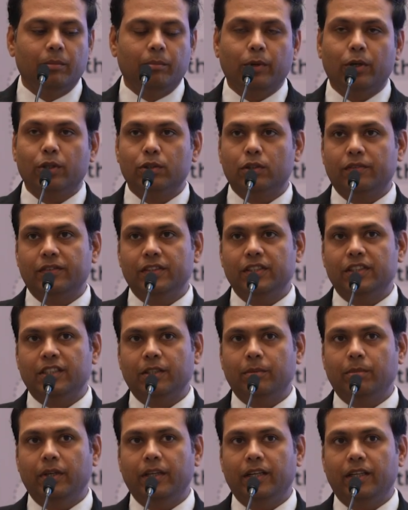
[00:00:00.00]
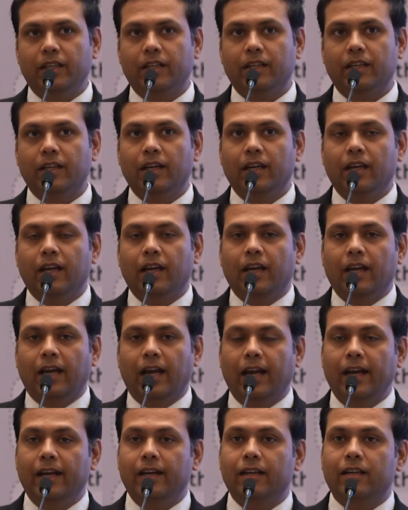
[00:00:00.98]
because of instability.
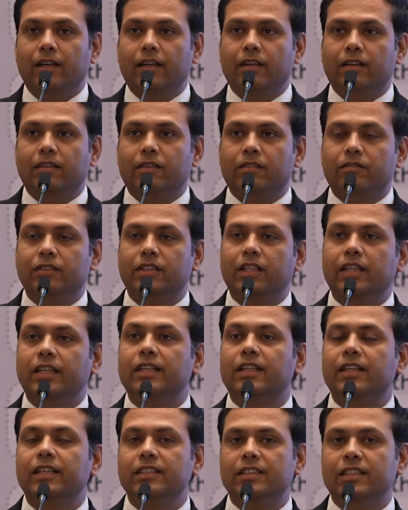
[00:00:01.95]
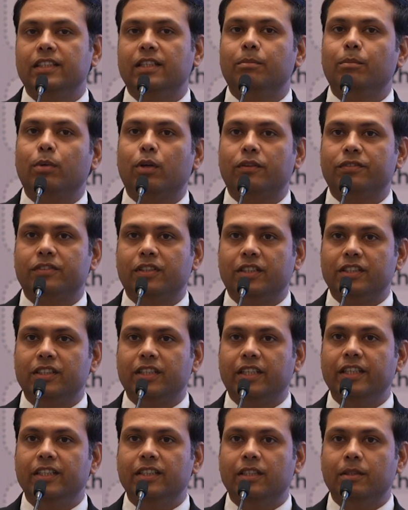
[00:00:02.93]
And with the increasing number of
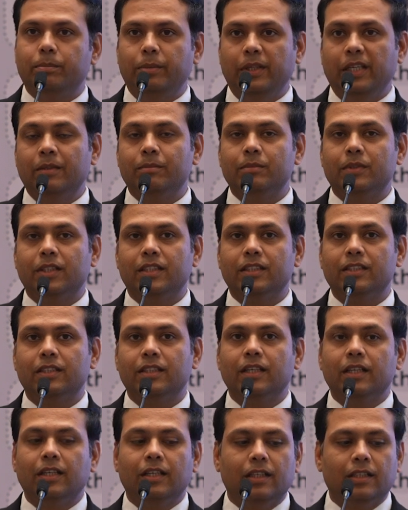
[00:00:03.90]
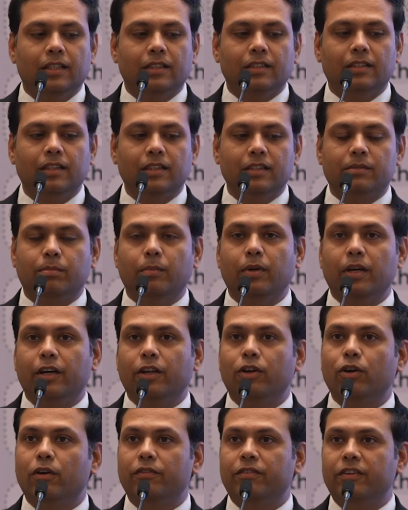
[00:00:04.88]
surgery in the PMJs, this
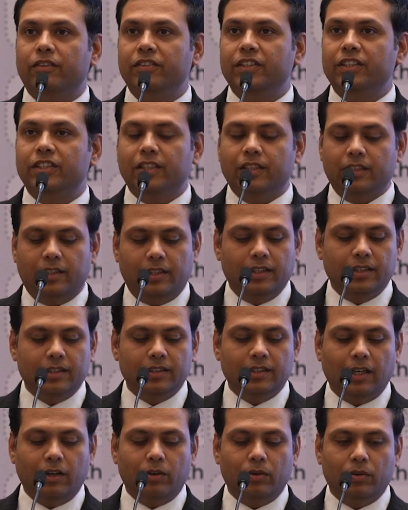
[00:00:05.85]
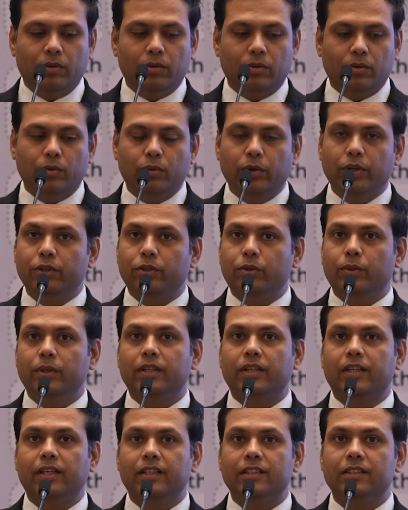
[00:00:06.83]
burden of revision is now going to
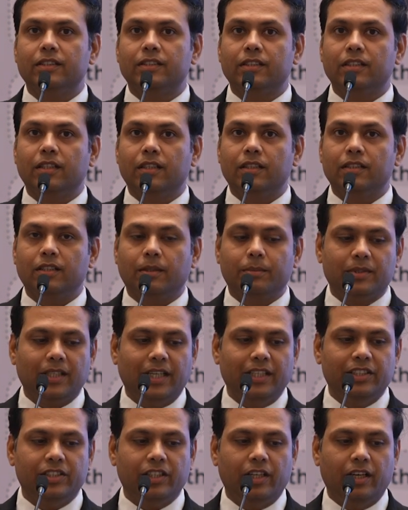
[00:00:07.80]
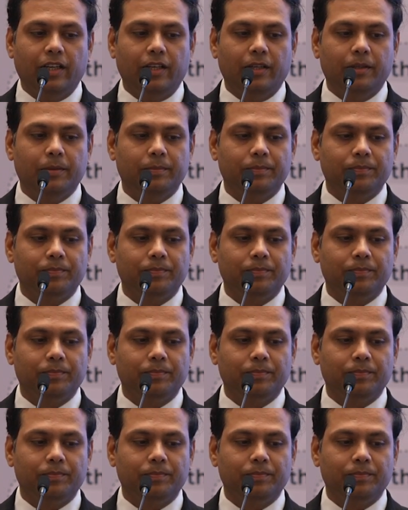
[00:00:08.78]
increase substantially.